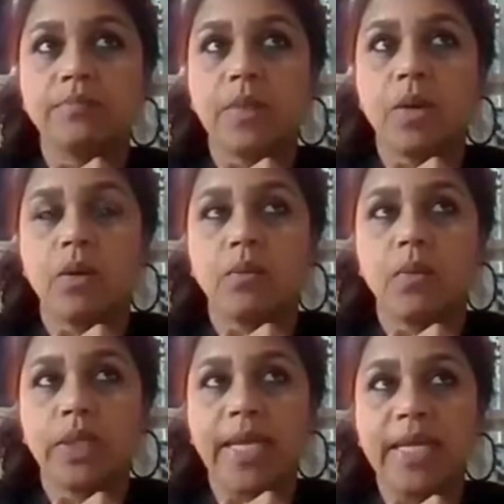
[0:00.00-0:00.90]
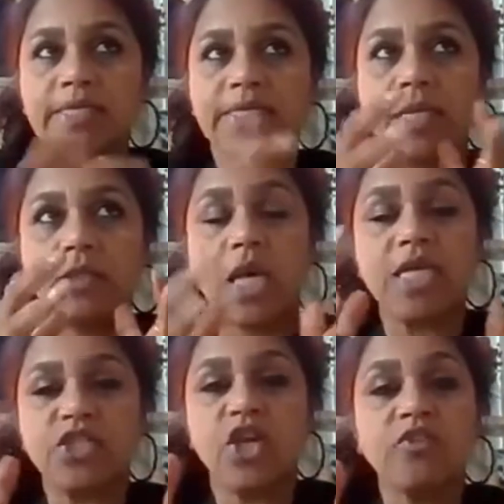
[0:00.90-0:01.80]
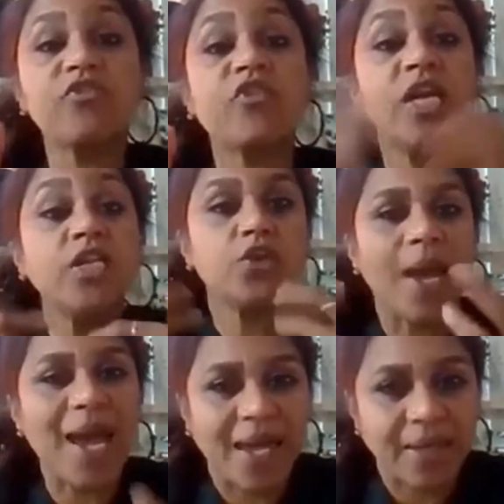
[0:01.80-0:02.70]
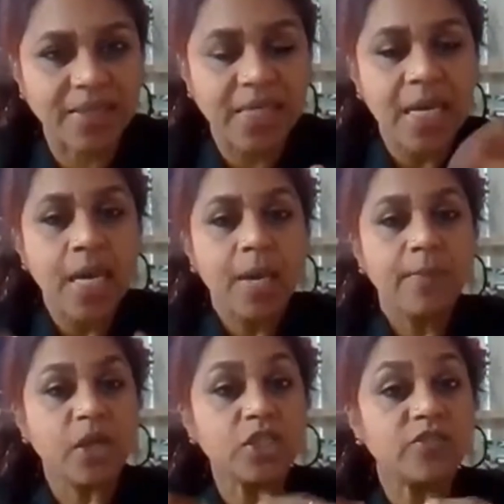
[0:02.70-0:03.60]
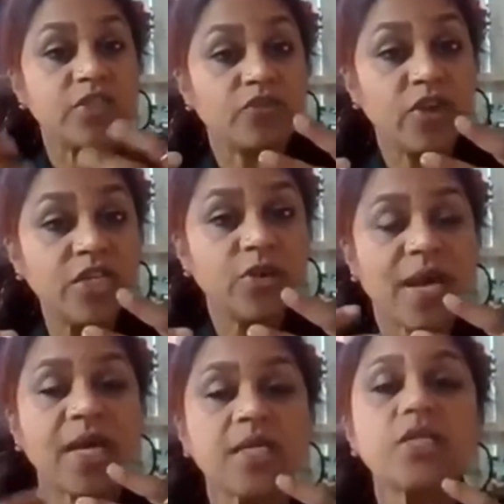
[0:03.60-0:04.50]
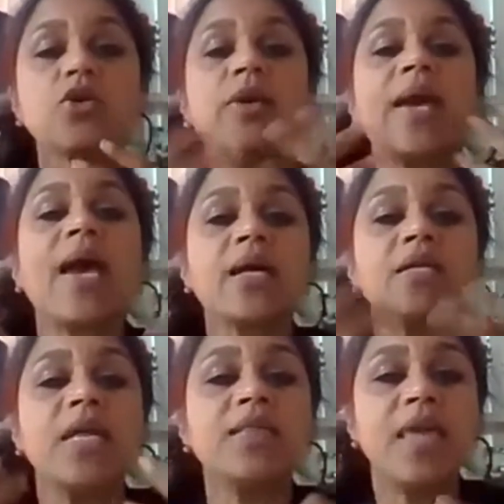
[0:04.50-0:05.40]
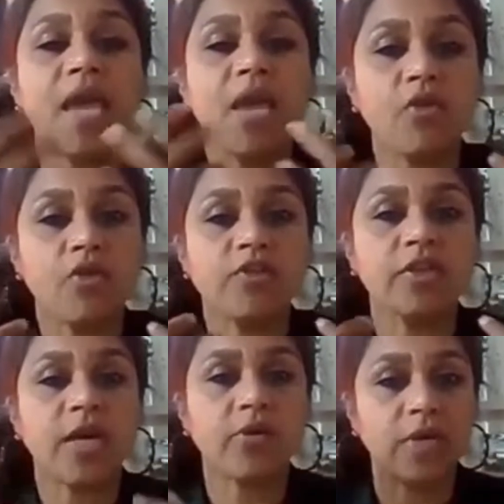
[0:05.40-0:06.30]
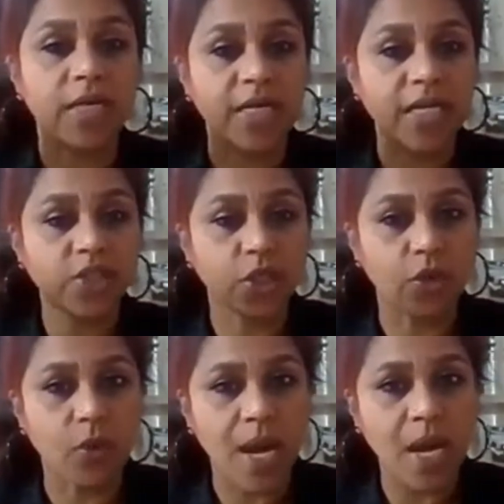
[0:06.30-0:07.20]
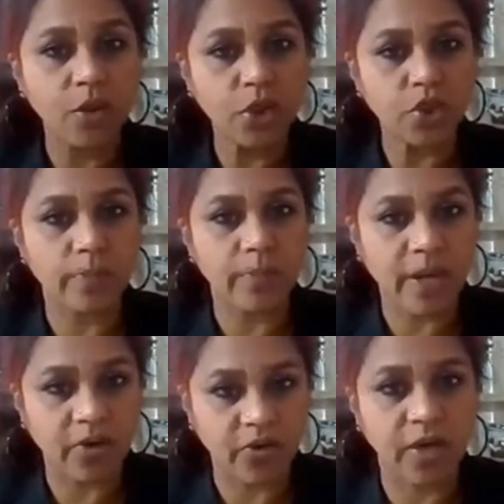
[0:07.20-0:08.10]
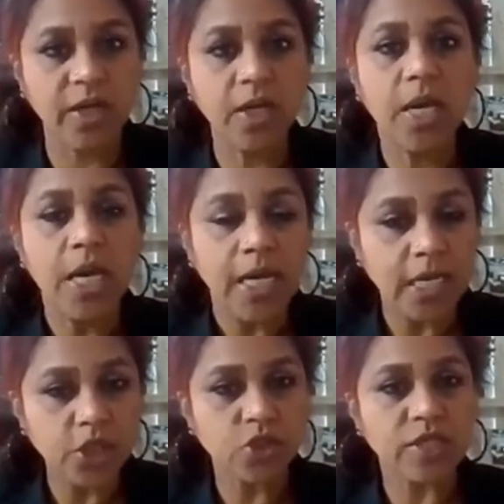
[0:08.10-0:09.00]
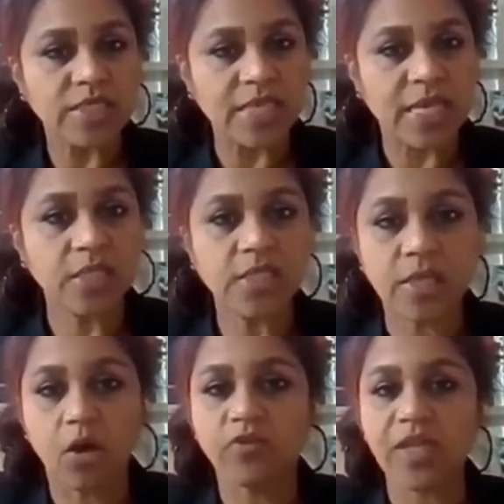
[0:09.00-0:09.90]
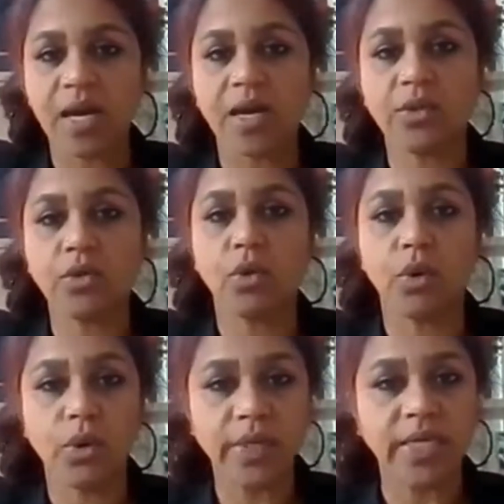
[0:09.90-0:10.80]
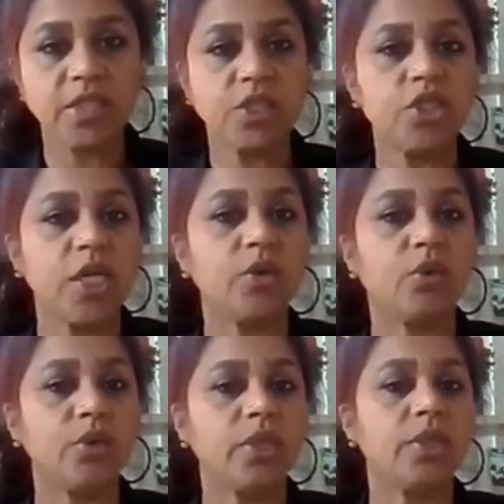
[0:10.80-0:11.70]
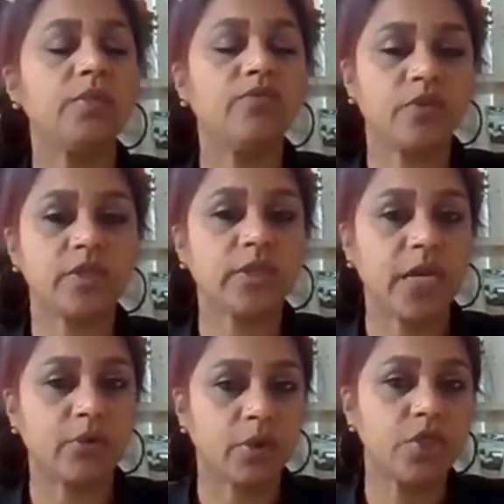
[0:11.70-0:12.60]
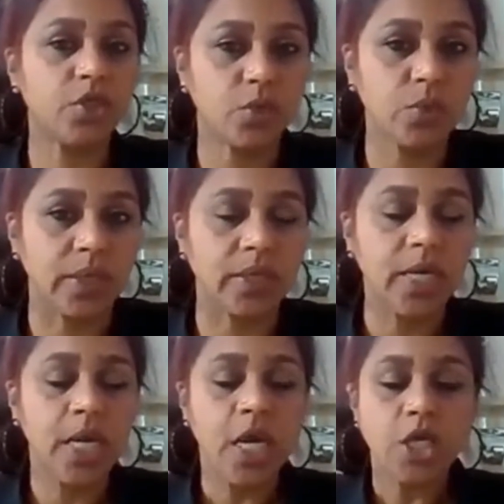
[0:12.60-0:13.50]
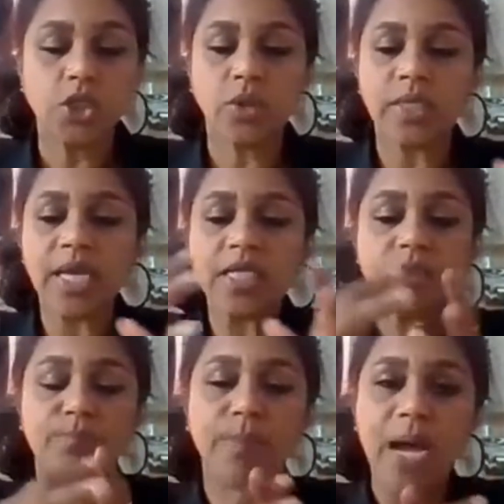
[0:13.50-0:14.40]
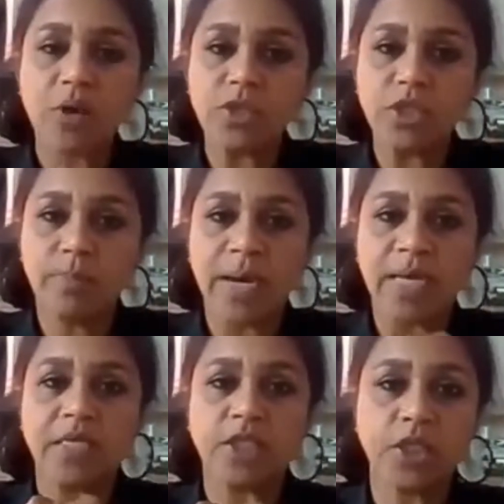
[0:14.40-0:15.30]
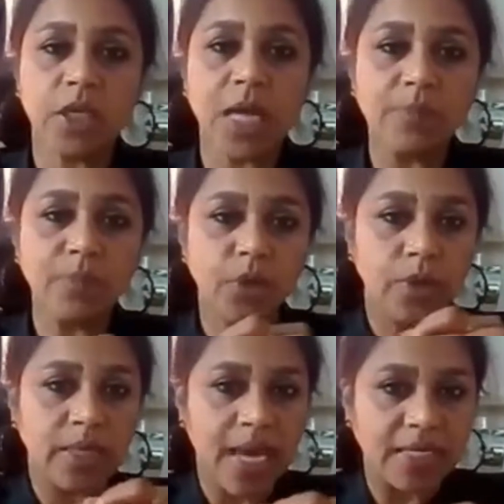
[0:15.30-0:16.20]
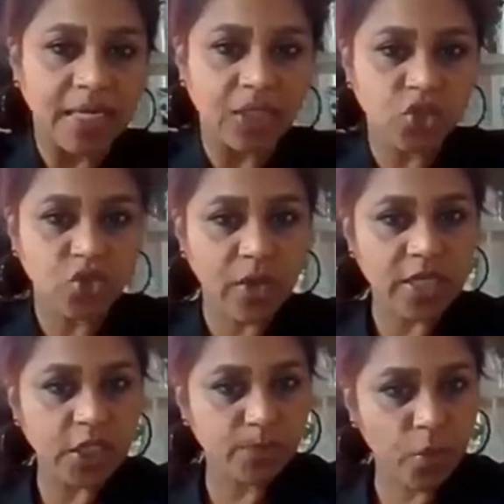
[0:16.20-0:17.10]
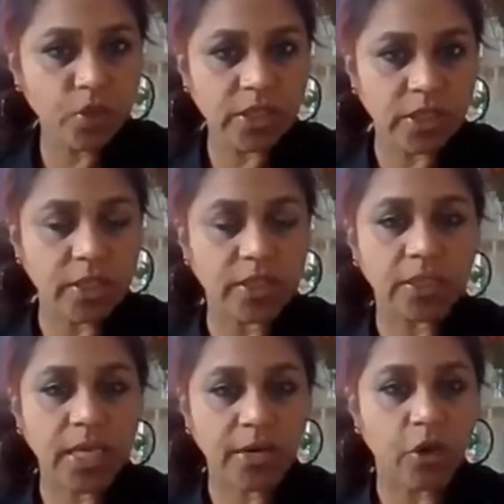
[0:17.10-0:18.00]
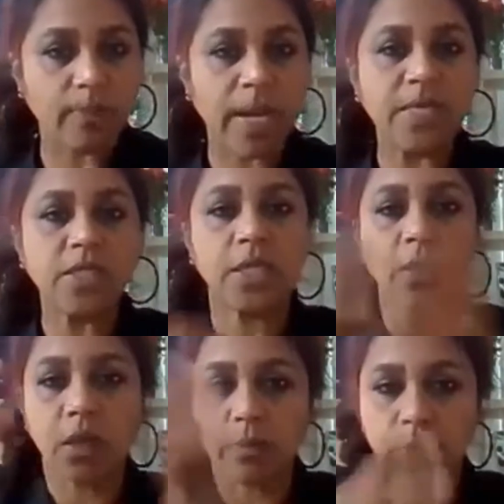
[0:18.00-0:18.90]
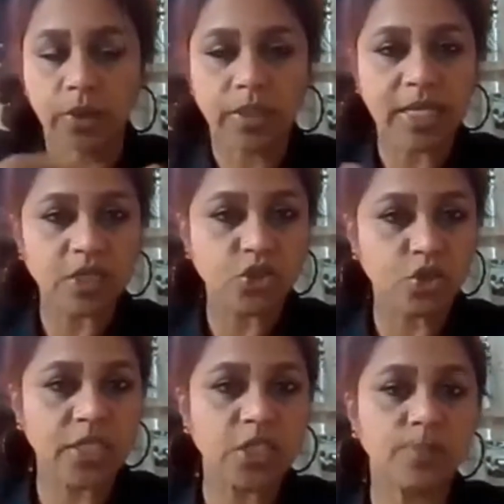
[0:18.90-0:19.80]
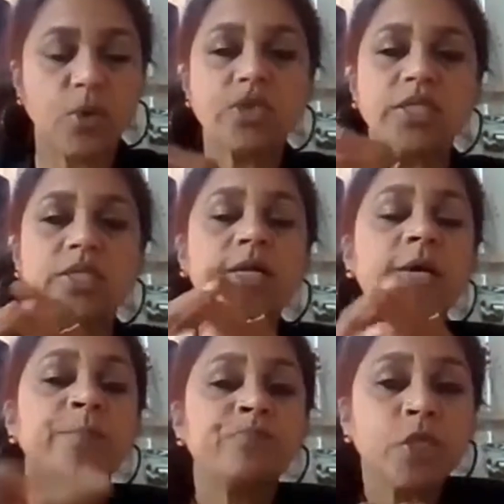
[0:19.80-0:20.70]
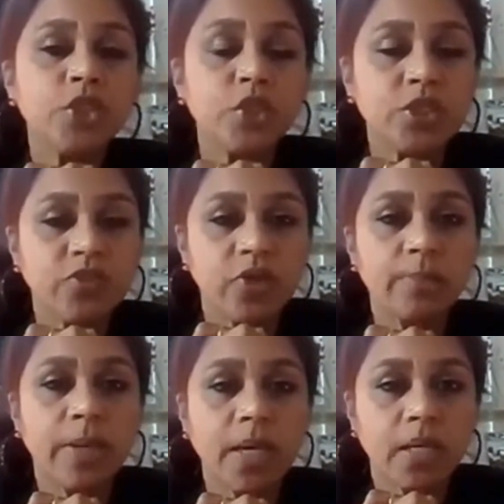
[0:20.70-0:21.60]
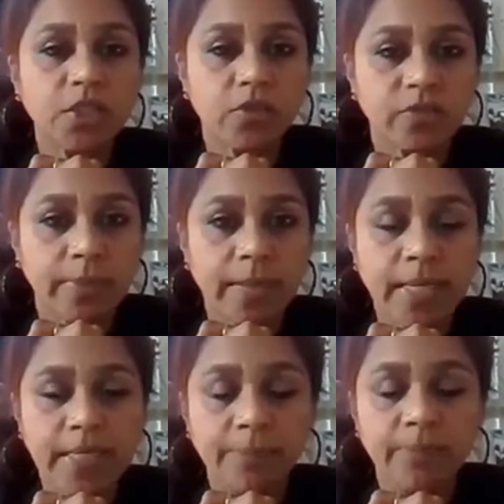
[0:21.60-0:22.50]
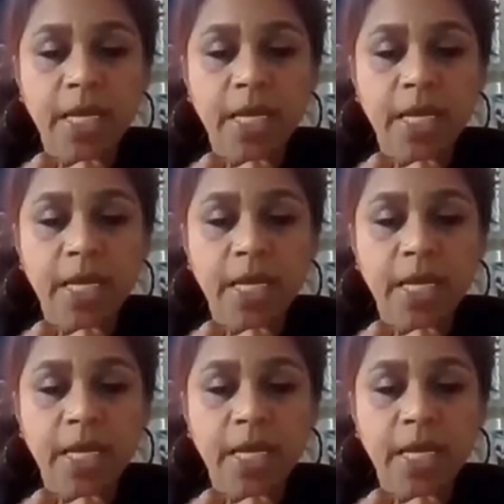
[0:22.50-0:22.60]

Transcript: it's not free to act. Because if it's free to act, it's going to act in the area of the thyroid. It has to go out to the periphery into the cells of the other organs in order for the thyroid to work. So it gets bound by this globulin and transported. The thyroid binding globulin gets transported to different parts of the body.